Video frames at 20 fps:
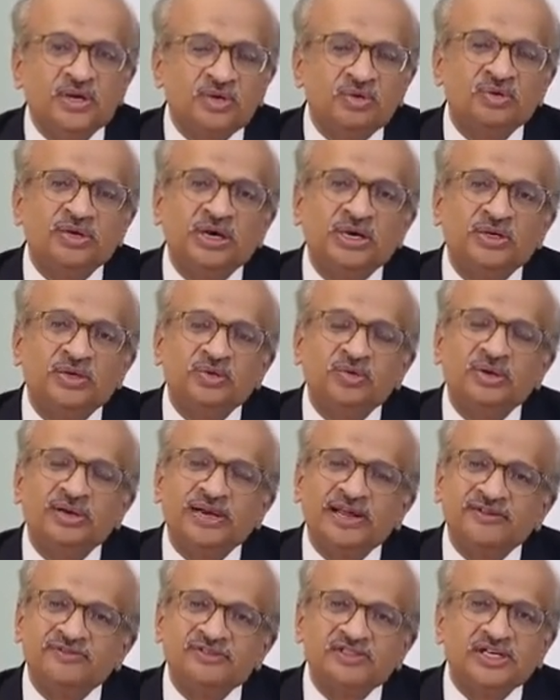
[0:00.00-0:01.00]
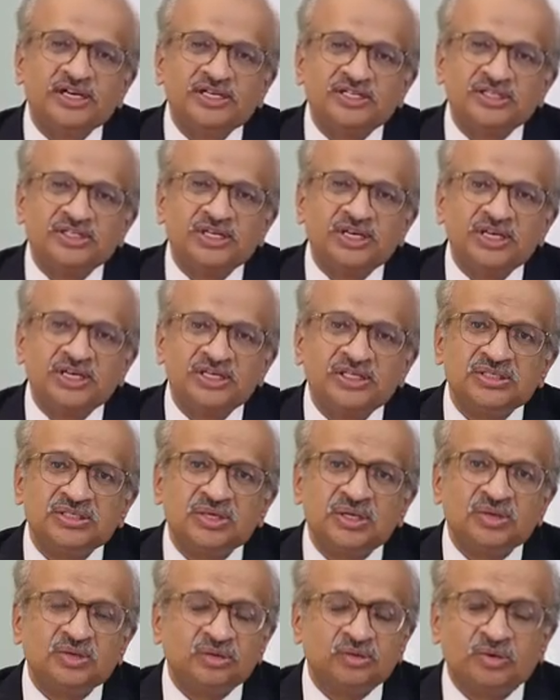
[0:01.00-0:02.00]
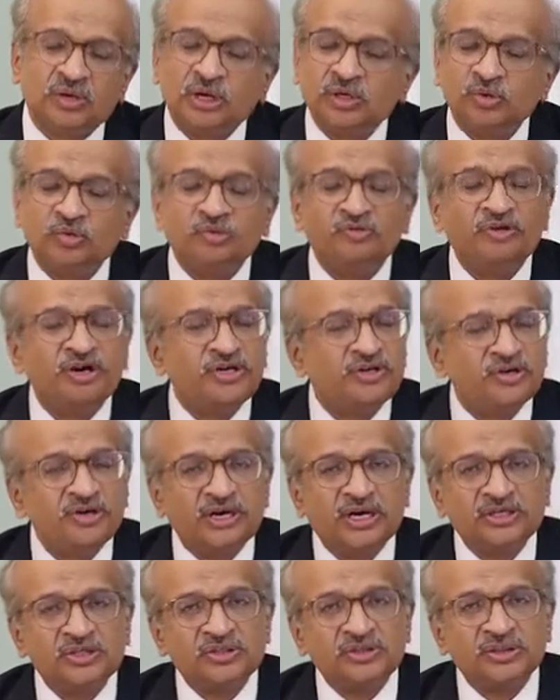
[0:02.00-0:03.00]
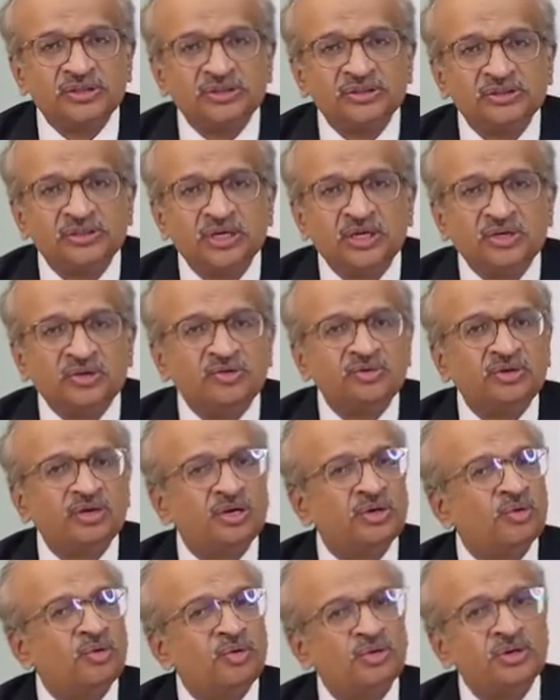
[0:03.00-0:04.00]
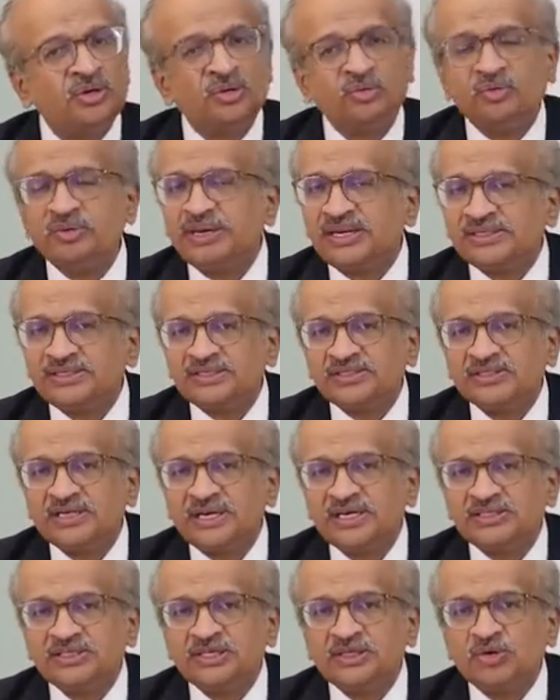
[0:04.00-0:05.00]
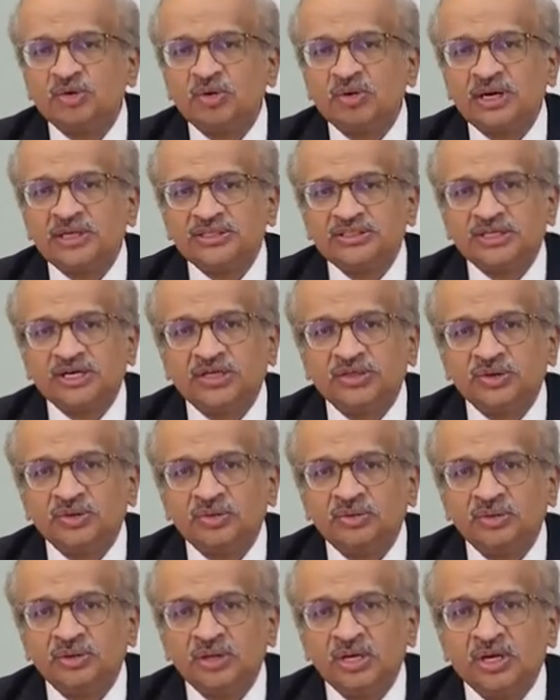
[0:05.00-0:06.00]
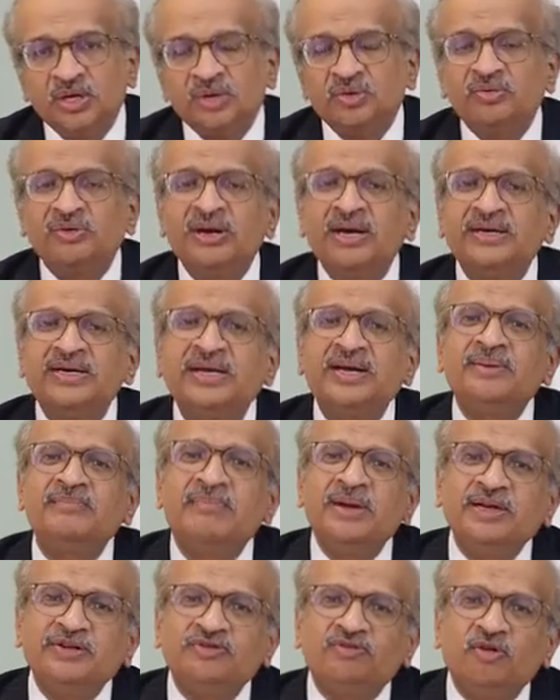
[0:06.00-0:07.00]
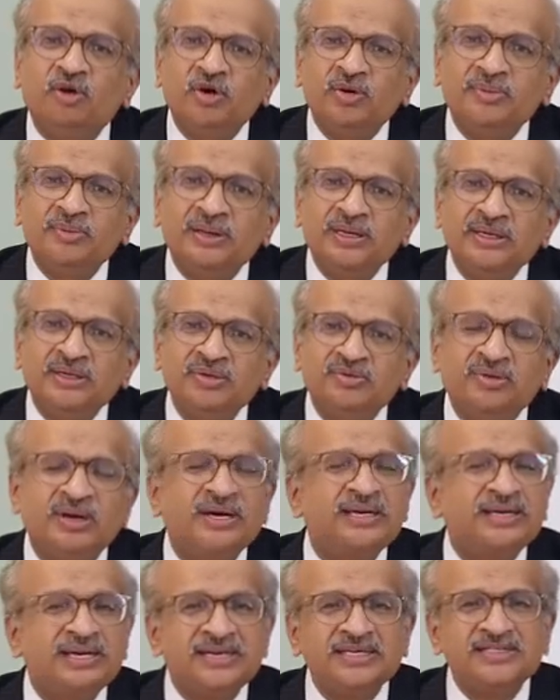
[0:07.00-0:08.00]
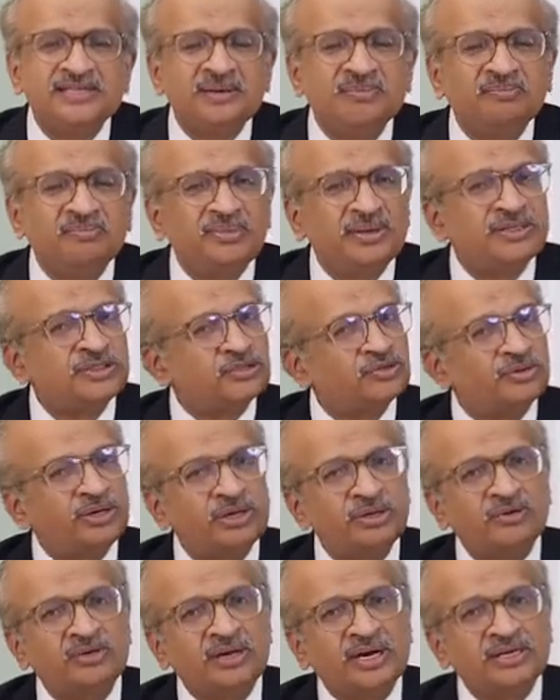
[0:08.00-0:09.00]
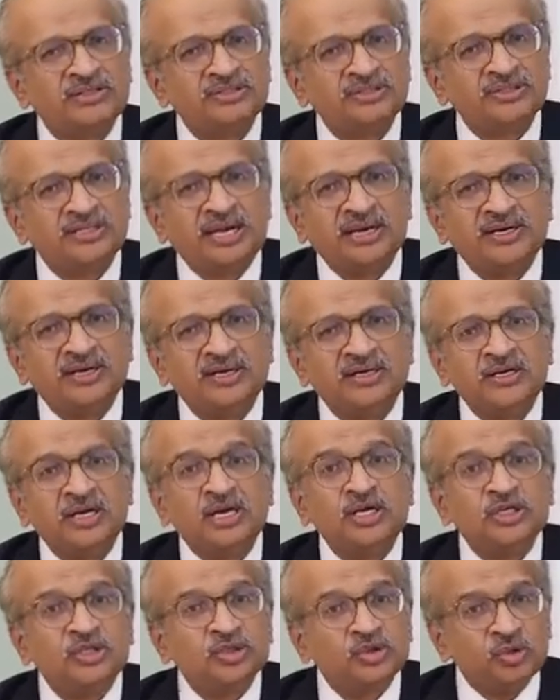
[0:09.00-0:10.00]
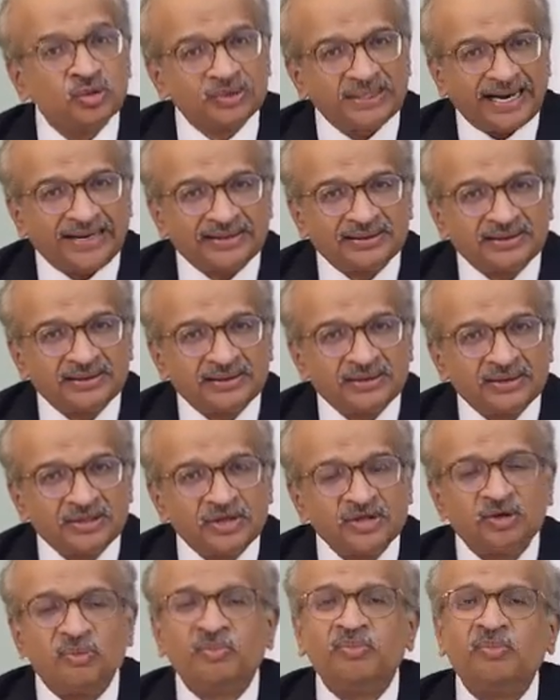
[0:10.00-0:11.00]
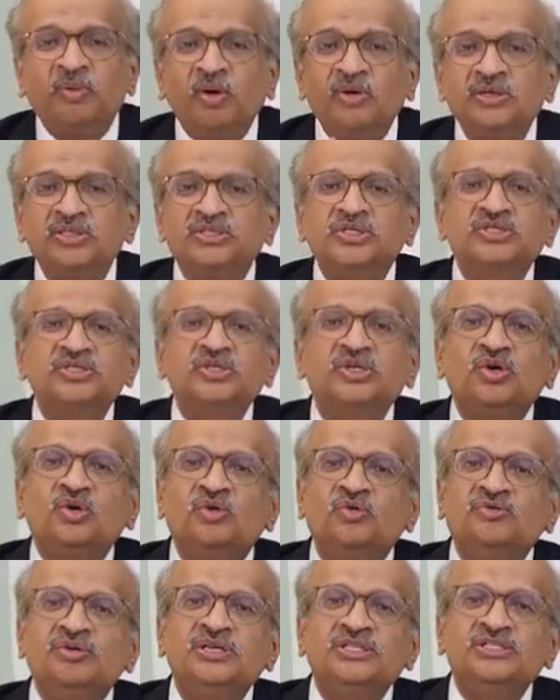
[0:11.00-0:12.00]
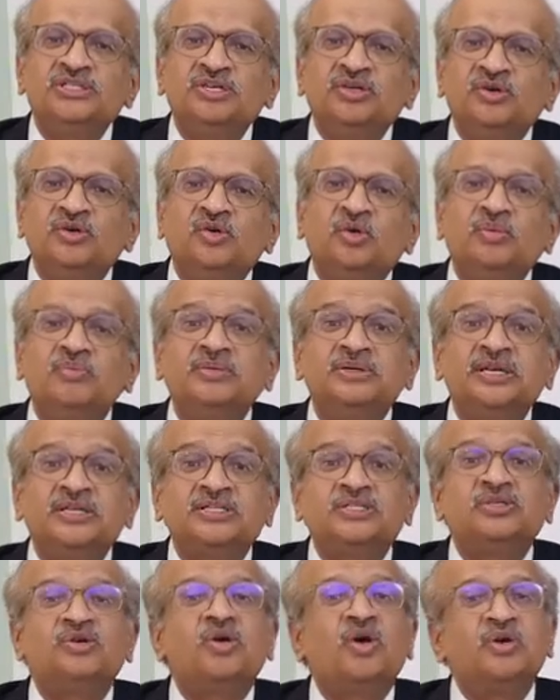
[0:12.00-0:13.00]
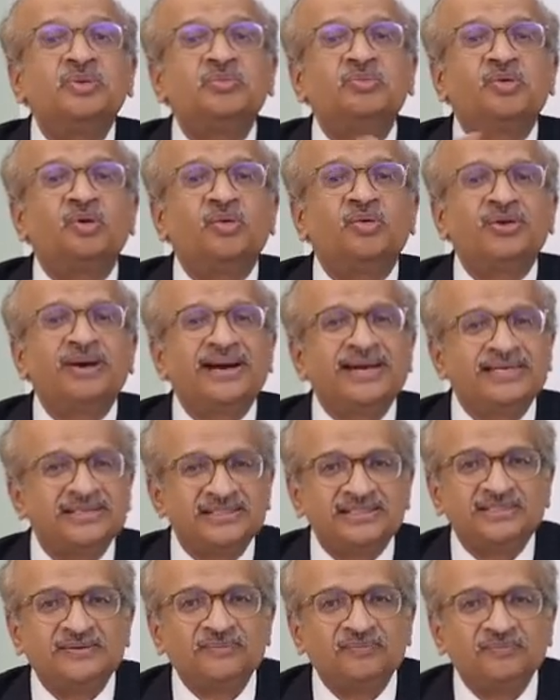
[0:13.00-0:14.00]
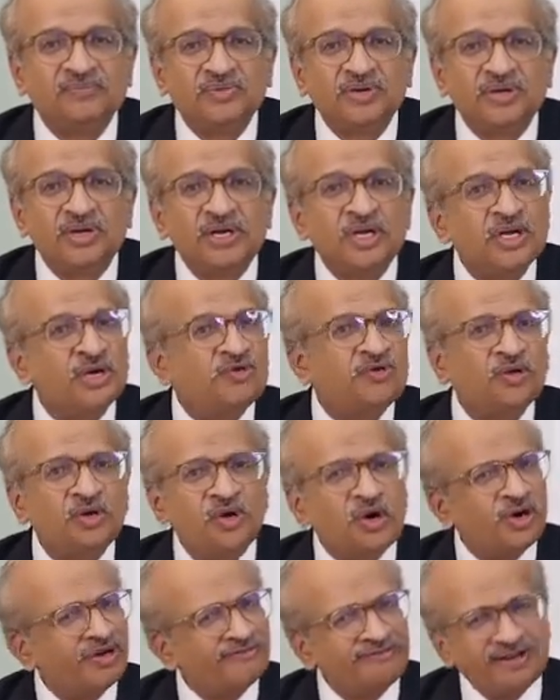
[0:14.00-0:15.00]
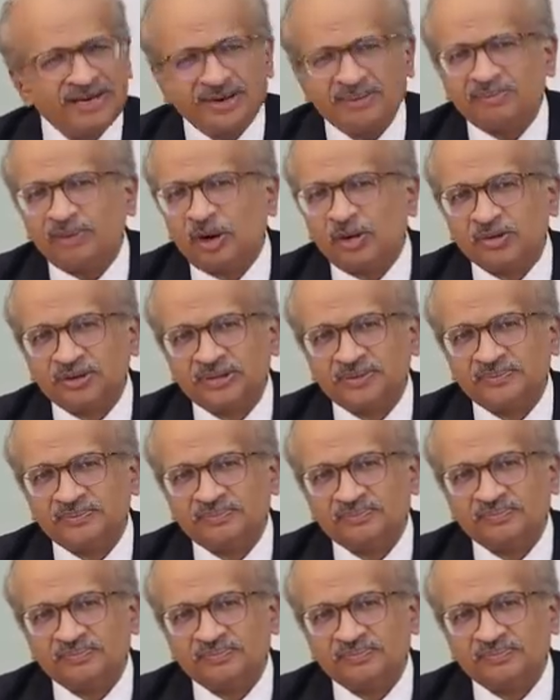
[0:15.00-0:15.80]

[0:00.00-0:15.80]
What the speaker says: You can do a lifestyle change, you can do weight reductions, you can go on a good exercise and yoga schedule, you can take metformin, you can take some pills to regularize your cycle so that your polycystic ovary syndrome does not progress. If you're not aware about it